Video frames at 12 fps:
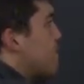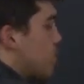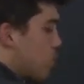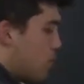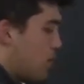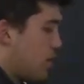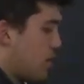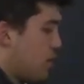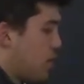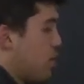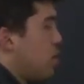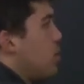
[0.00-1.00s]
one
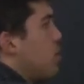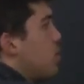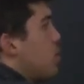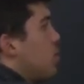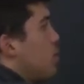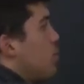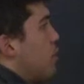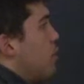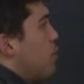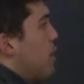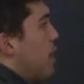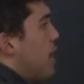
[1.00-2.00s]
where
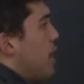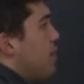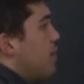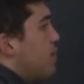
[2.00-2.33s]
we have